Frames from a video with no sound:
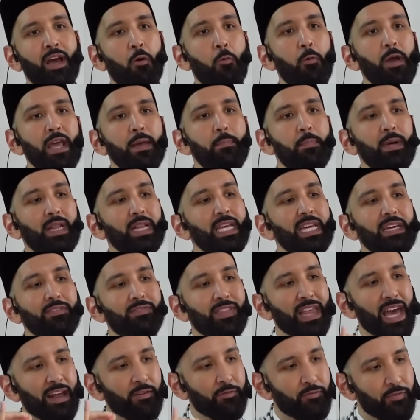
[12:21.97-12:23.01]
We believe
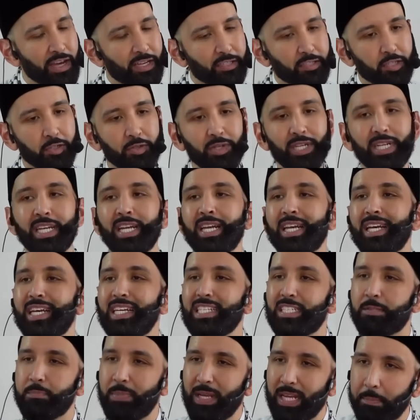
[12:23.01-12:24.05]
that victory
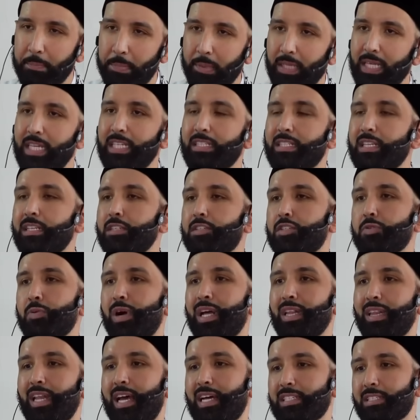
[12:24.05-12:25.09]
is being pleasing to
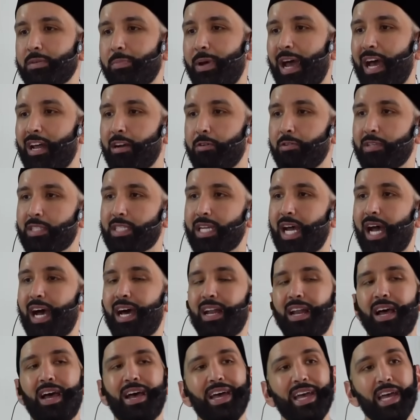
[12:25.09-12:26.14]
Allah subhanahu wa
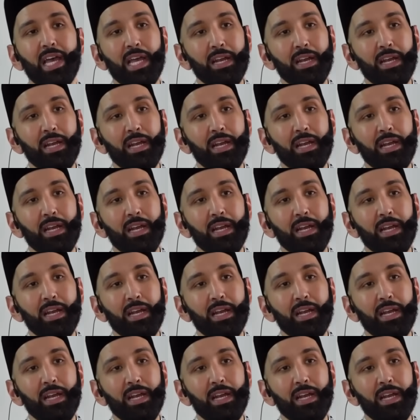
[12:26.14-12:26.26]
ta'ala.